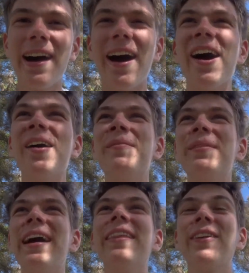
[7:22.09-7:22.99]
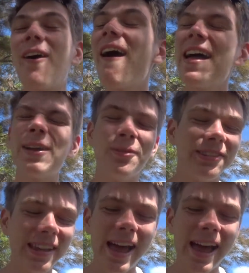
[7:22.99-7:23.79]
um, and the kayak was